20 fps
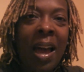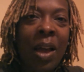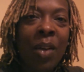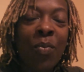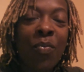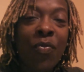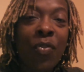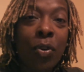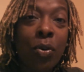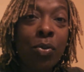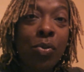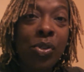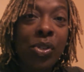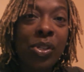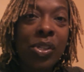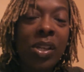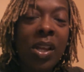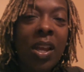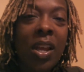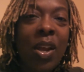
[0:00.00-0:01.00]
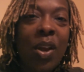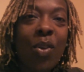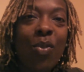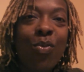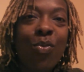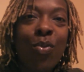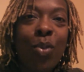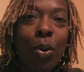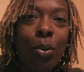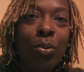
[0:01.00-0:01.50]
first
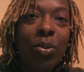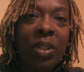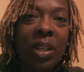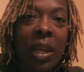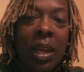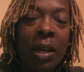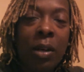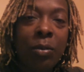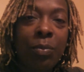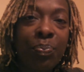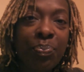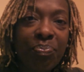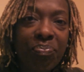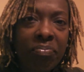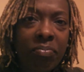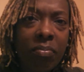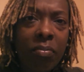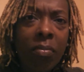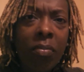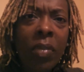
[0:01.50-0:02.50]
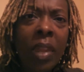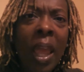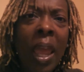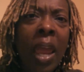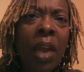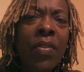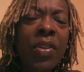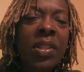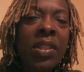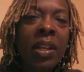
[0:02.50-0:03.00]
wrote down
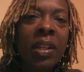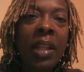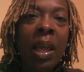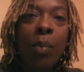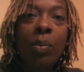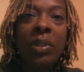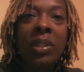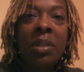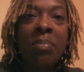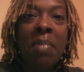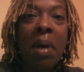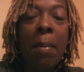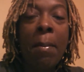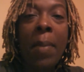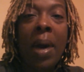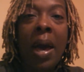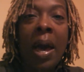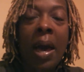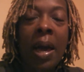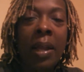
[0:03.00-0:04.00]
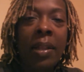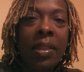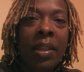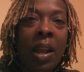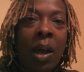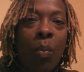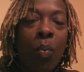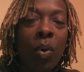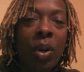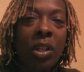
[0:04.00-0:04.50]
everything that was in my mind that
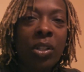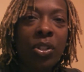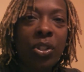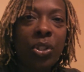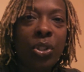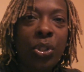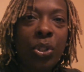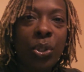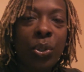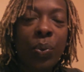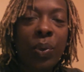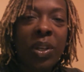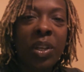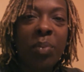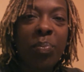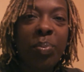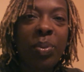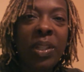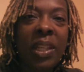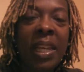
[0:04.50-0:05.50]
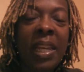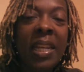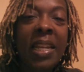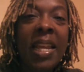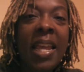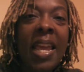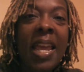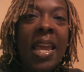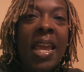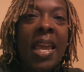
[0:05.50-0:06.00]
I wanted to do and complete.
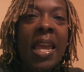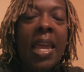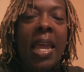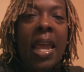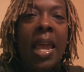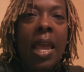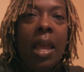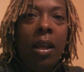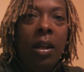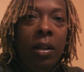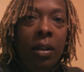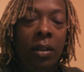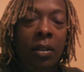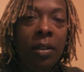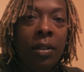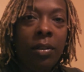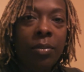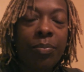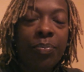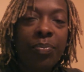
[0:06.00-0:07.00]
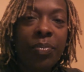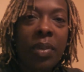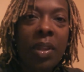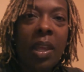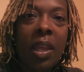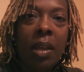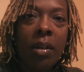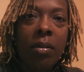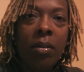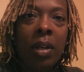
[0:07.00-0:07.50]
And
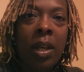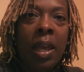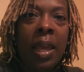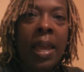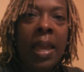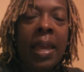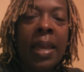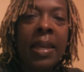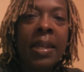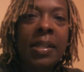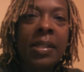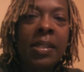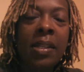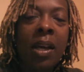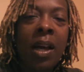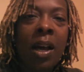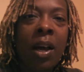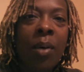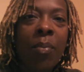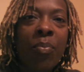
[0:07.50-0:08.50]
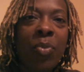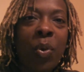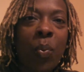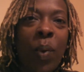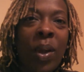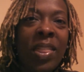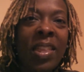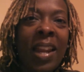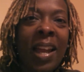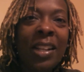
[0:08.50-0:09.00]
the
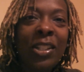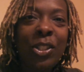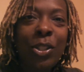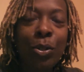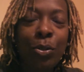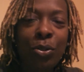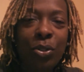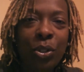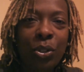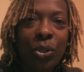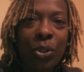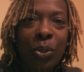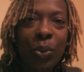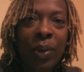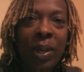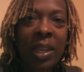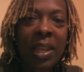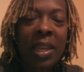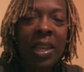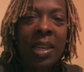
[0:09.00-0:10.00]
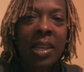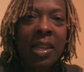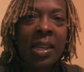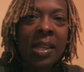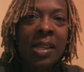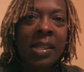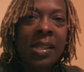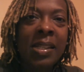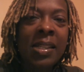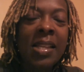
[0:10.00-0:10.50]
way that I chose to do it
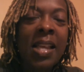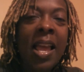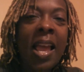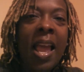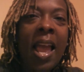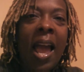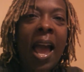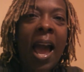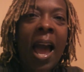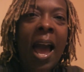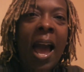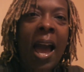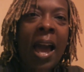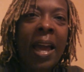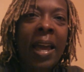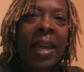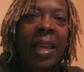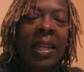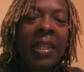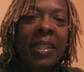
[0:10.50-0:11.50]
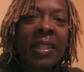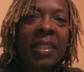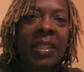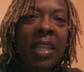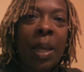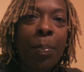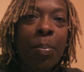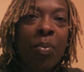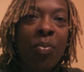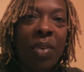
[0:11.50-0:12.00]
is I
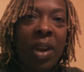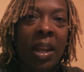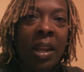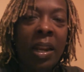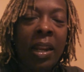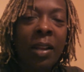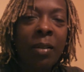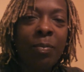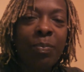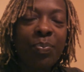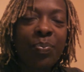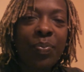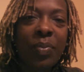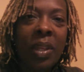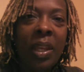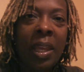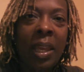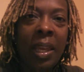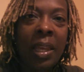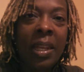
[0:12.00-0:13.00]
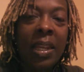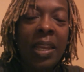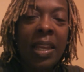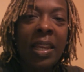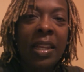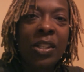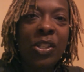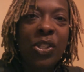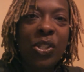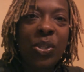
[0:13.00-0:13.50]
separated it
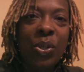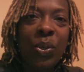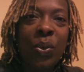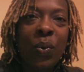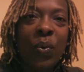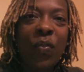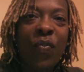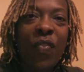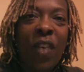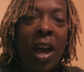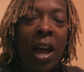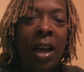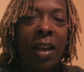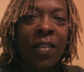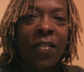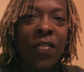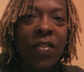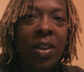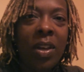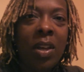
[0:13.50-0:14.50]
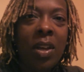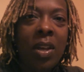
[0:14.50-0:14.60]
into 5